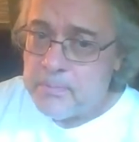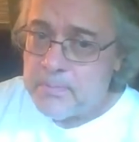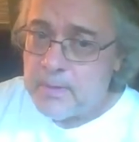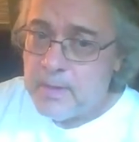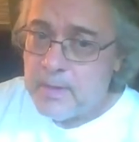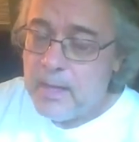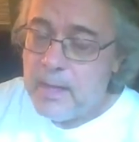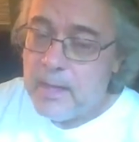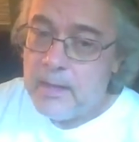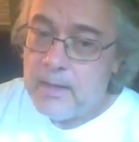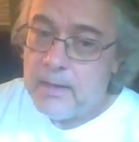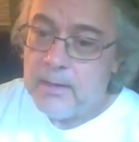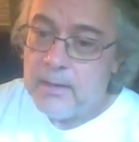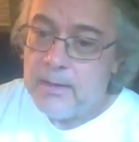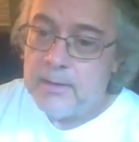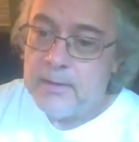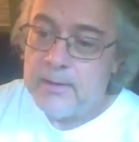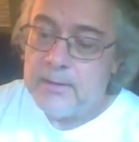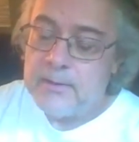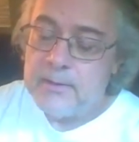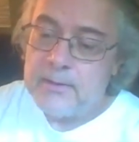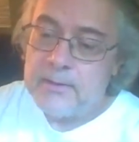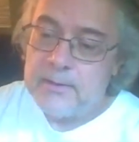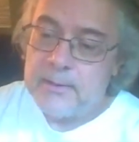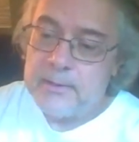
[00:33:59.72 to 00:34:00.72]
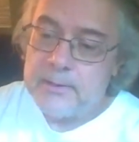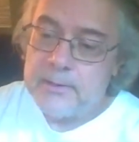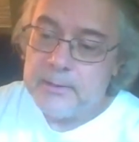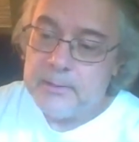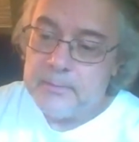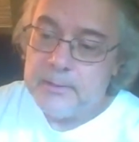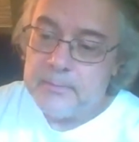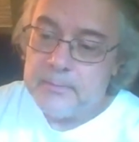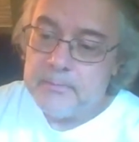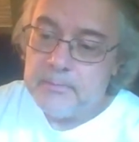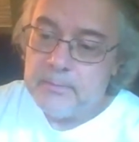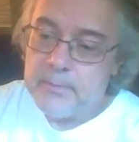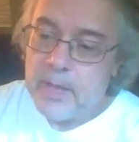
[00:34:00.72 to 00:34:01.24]
And
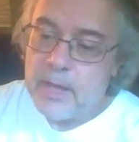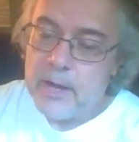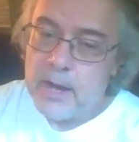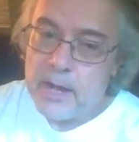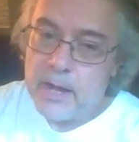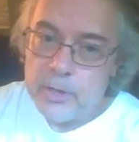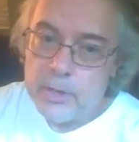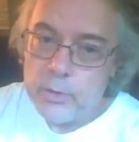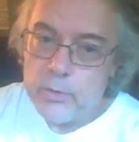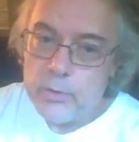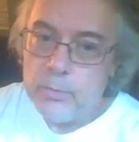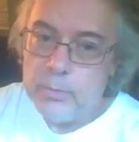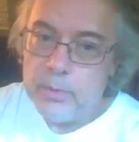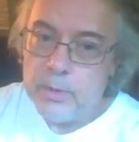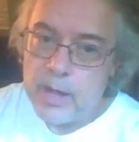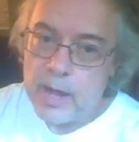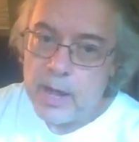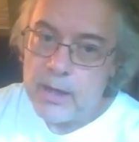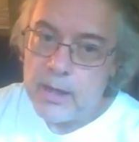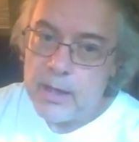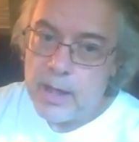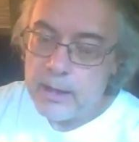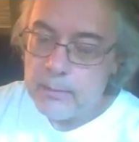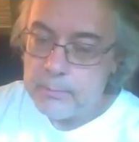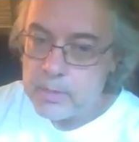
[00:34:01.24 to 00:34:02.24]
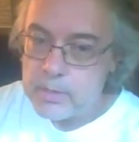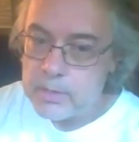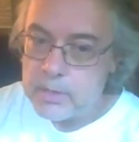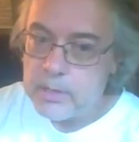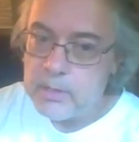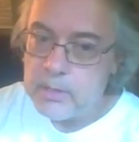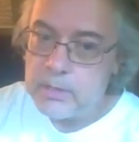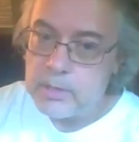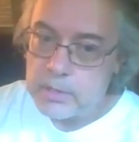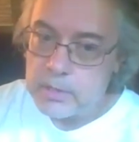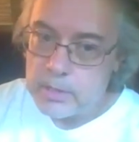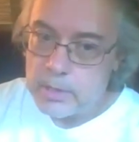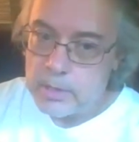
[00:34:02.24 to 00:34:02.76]
um, and I do, be, I am seeing
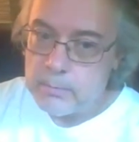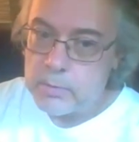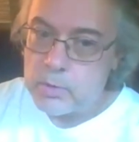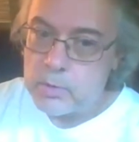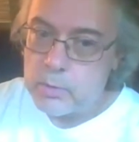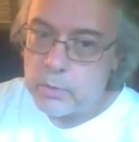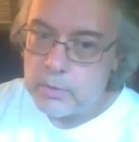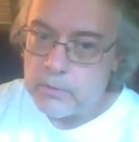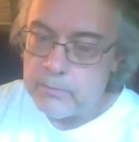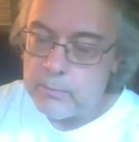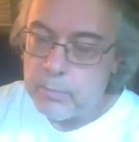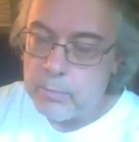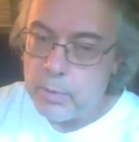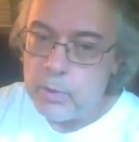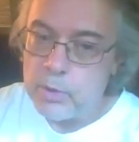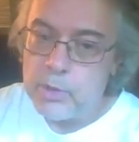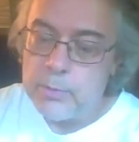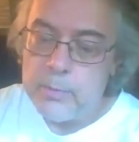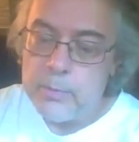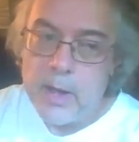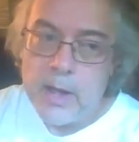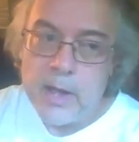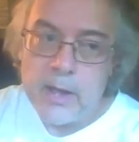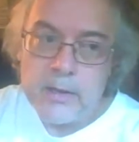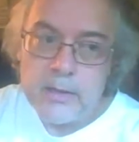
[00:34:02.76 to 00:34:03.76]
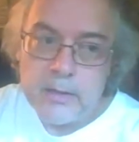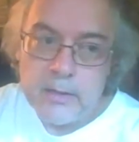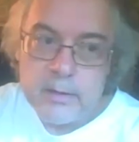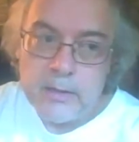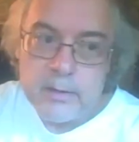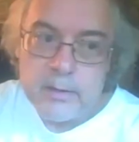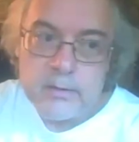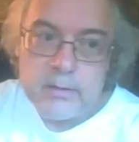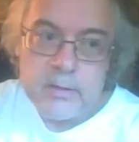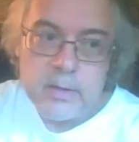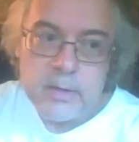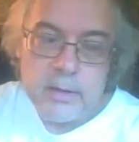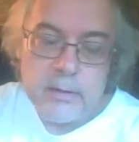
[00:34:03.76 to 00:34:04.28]
some sort of pushback
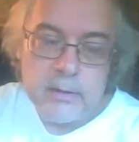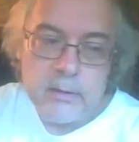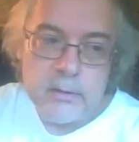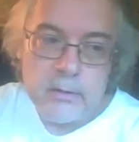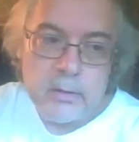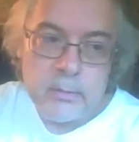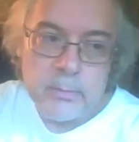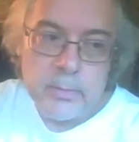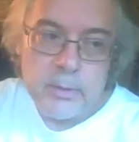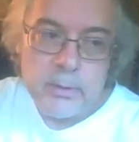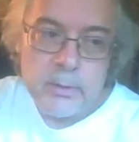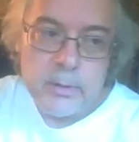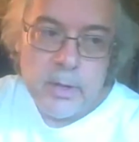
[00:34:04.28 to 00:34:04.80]
against that a little bit,